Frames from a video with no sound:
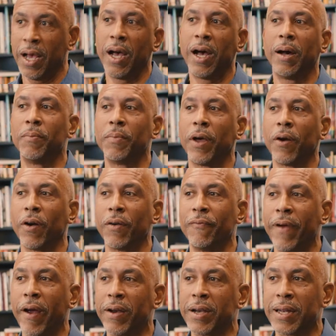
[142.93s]
there are
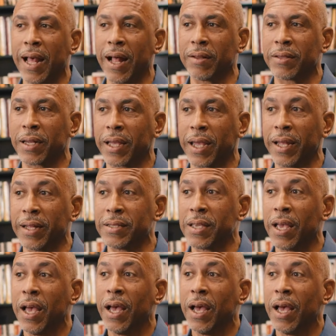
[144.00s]
very talented kids.